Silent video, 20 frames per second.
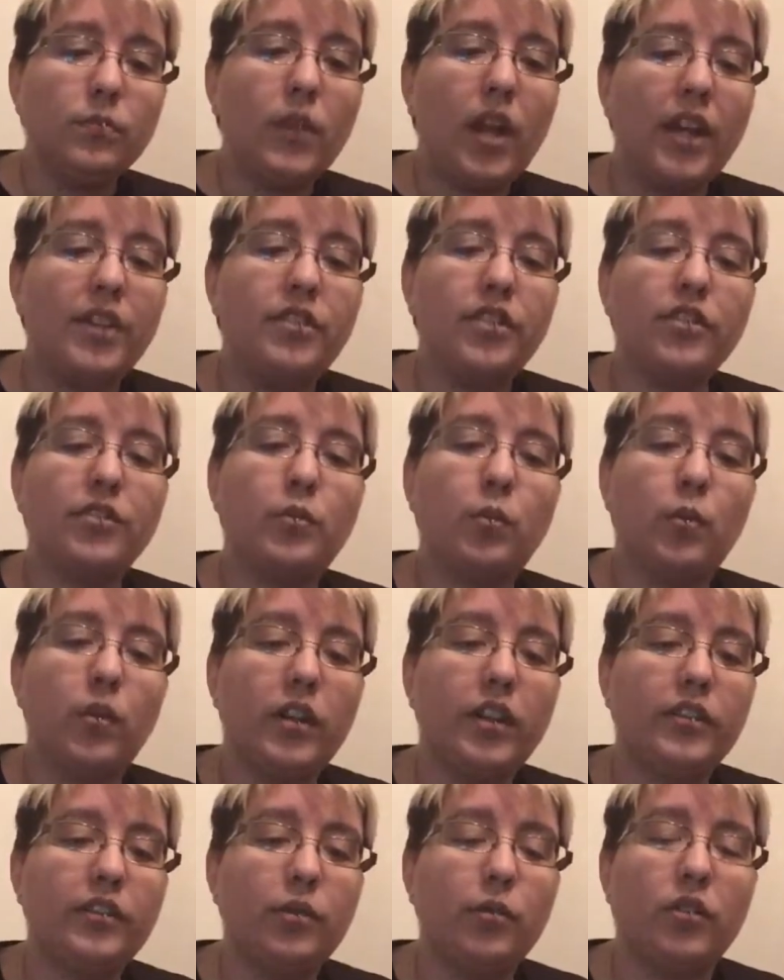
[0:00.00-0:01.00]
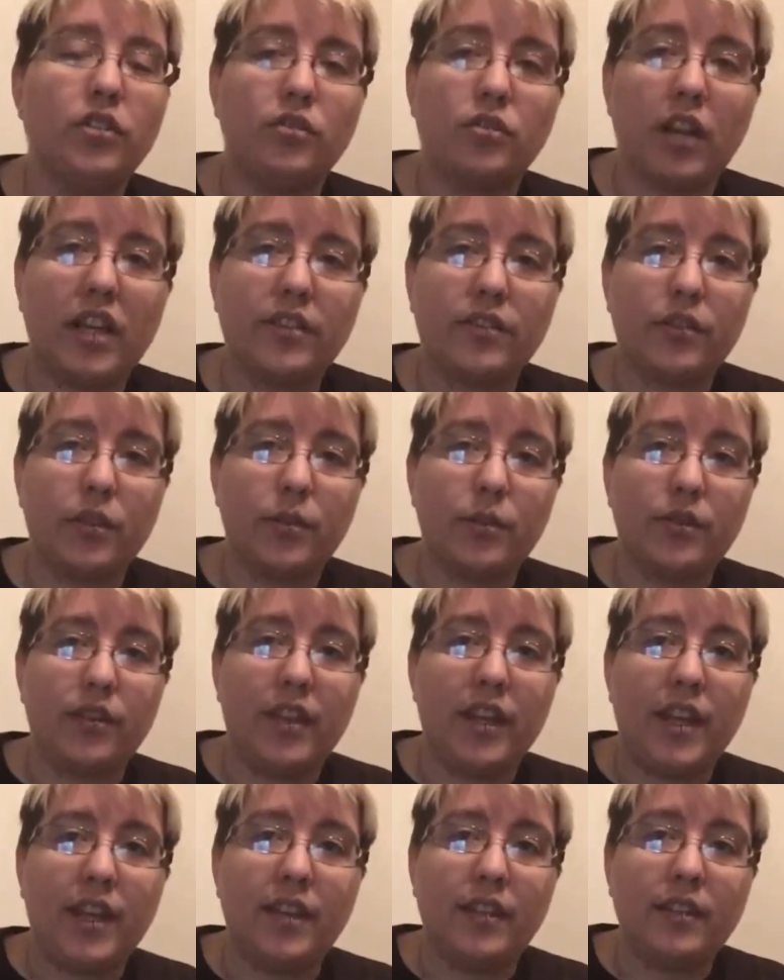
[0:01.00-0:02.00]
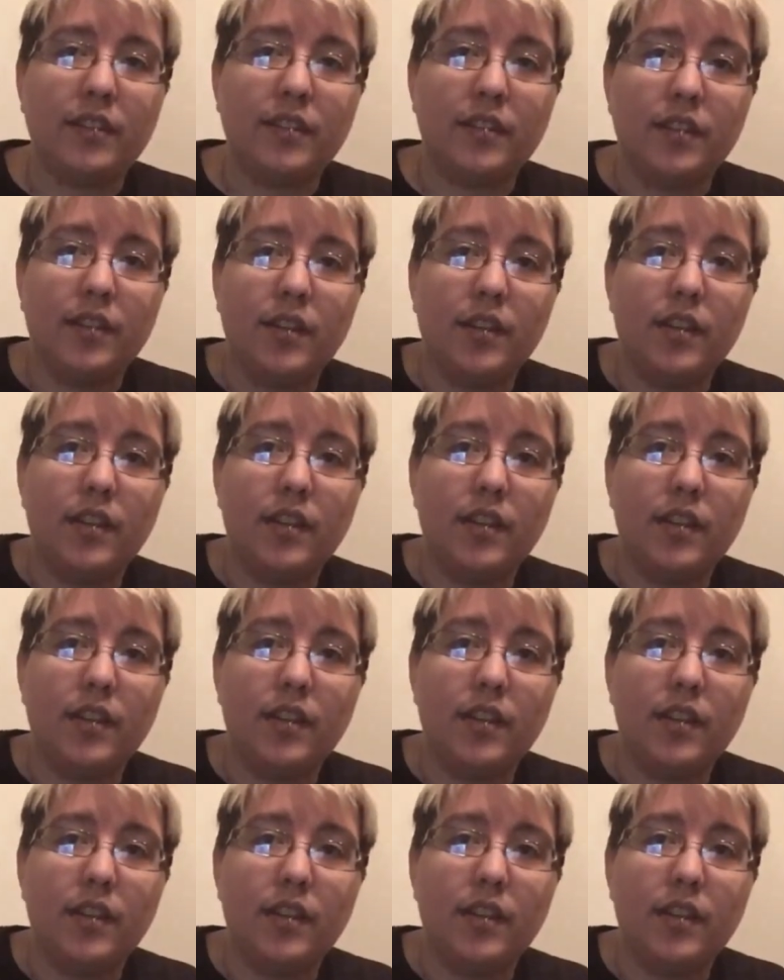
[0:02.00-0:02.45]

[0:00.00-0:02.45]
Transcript: I just wanted to address those things.